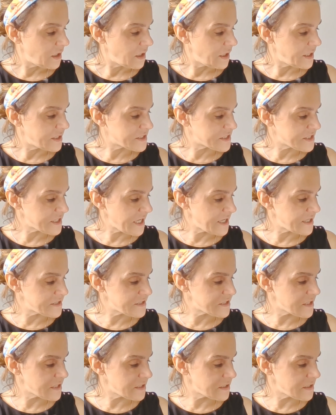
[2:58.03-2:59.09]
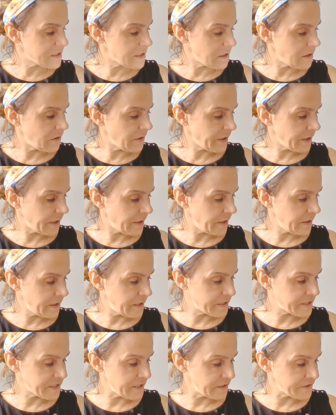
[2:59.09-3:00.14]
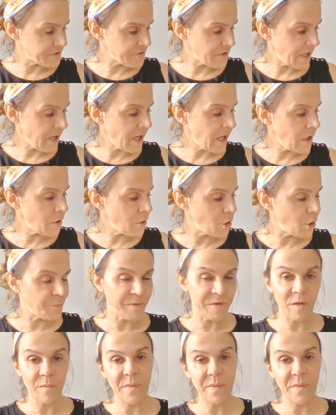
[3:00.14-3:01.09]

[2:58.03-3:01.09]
It says, okay, it tells you how, open the